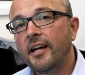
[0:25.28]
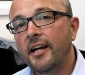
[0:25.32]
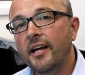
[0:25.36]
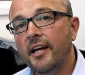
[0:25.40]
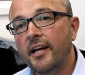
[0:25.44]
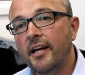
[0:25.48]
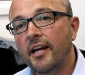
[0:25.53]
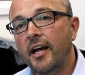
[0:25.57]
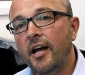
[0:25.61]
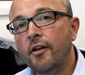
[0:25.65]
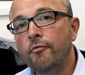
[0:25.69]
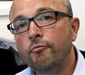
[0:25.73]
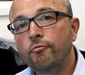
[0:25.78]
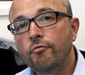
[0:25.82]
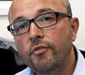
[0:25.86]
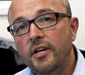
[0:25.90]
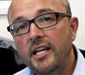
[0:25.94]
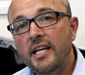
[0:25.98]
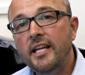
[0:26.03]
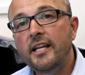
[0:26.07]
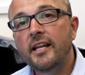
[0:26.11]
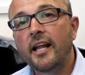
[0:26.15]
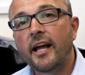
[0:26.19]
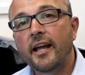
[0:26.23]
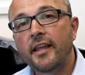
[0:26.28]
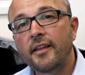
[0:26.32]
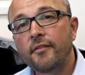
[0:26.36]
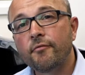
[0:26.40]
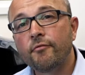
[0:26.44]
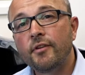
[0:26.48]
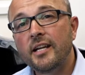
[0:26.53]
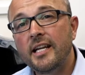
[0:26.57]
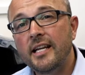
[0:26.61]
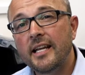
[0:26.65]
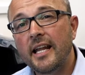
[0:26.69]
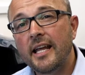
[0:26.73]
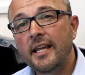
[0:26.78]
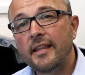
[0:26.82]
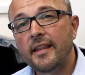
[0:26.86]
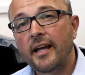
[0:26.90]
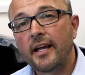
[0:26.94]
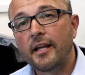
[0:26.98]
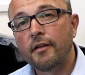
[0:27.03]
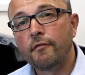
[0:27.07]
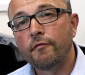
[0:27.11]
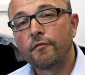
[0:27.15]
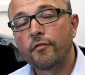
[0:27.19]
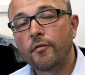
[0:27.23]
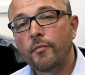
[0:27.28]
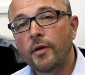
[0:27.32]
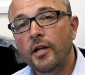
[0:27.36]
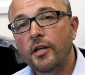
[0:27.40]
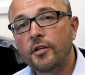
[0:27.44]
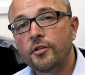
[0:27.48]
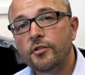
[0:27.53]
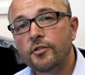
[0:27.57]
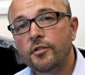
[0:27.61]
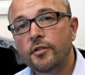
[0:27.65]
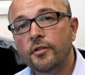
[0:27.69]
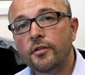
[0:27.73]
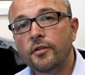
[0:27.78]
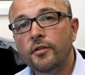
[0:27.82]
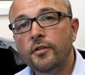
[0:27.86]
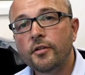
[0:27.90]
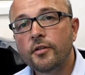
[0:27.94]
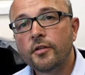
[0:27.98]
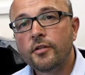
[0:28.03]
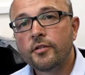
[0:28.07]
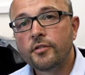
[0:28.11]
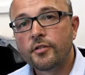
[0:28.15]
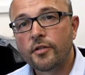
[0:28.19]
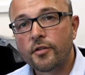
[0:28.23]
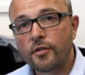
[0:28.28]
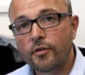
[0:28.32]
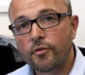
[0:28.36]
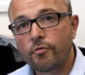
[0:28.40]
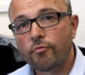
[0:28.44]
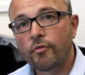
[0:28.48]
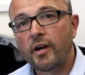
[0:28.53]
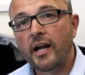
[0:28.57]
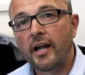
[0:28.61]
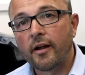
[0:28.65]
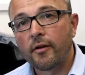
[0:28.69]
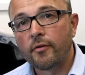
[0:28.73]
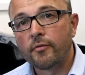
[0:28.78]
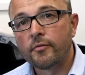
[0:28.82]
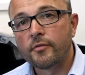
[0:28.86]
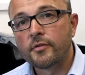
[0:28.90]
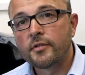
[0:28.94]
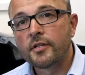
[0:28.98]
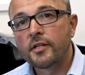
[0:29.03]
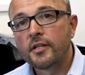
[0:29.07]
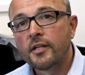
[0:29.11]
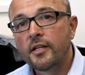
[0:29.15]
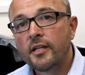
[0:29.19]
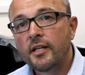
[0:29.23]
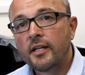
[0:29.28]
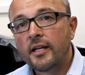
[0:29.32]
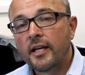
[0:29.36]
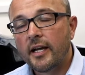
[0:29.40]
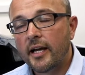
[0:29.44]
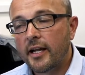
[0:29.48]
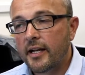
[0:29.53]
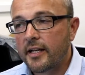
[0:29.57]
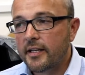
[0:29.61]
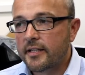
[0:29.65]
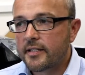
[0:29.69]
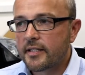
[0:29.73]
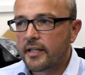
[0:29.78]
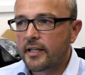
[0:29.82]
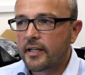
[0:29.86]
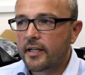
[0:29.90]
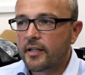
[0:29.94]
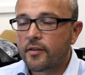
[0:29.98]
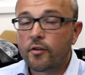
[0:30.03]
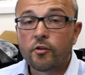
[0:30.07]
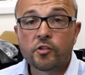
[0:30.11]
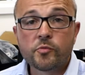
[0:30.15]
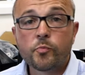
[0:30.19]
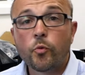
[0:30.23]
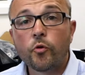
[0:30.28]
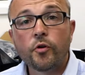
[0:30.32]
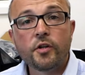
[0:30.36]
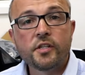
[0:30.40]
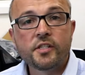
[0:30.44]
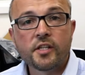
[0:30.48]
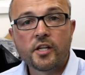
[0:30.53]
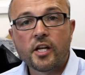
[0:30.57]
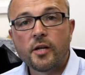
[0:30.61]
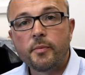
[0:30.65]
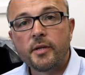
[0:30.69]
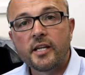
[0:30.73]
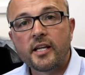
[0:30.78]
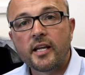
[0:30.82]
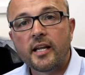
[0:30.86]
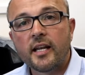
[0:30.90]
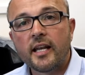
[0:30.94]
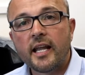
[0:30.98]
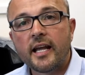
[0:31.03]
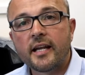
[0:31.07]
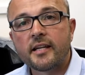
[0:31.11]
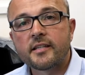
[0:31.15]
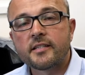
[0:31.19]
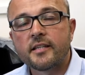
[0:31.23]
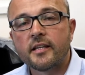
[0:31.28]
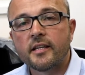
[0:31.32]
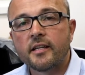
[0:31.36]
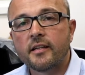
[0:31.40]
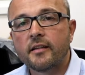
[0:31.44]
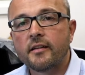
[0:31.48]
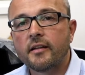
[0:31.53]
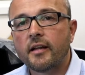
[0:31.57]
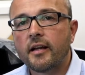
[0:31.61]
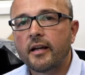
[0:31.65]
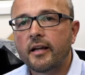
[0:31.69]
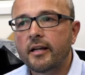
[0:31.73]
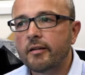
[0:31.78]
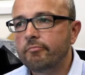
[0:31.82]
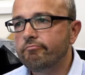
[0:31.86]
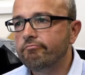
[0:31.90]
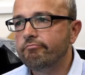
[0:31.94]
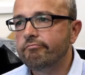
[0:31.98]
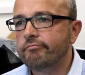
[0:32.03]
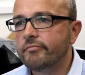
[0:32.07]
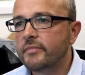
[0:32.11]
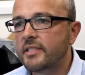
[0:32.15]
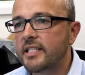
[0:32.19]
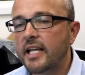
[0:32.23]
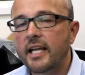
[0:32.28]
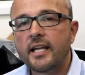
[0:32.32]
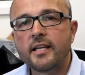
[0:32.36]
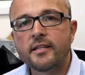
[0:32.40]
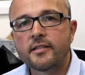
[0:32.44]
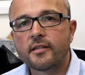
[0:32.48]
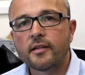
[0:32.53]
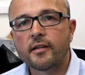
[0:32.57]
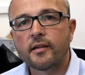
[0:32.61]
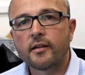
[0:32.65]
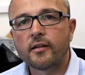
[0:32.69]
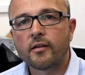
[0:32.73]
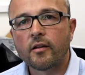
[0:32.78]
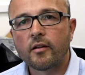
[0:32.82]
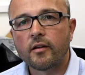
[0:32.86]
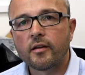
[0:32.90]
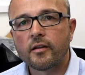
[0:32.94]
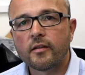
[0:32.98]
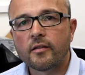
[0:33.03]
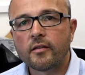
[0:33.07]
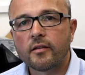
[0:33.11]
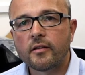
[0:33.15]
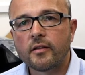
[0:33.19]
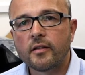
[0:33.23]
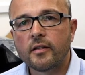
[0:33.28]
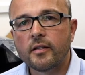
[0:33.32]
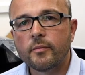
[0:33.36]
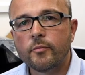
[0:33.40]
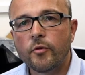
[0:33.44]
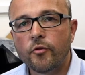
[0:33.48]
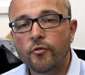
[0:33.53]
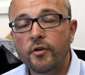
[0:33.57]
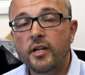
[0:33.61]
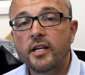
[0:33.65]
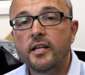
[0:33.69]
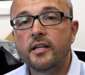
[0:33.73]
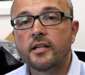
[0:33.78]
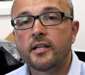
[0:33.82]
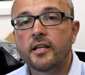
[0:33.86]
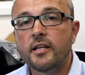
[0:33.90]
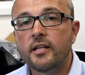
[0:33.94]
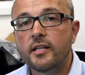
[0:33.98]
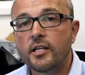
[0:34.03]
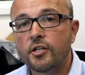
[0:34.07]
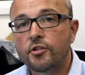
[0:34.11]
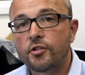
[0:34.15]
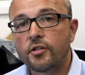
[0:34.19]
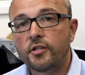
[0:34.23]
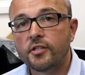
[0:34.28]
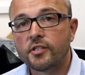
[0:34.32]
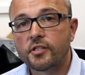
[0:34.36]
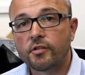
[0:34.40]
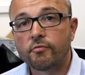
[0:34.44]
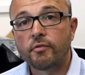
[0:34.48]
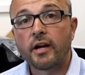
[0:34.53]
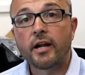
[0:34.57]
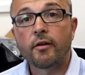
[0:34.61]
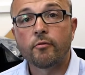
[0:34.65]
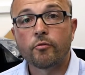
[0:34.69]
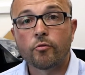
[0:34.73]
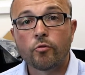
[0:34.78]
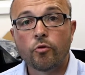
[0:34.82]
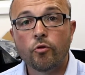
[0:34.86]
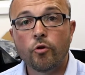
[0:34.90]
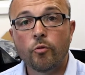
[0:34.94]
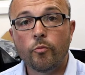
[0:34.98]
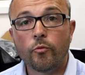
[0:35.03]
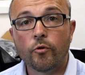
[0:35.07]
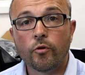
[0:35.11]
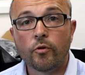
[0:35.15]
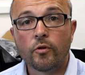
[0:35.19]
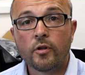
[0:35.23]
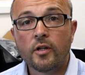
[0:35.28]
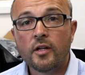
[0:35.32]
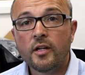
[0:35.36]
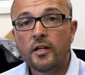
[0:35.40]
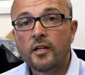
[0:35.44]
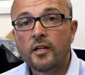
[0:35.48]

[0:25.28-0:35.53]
and relay that information to the ground. And those buoys are going to be collecting data like the marine conditions around Cornwall,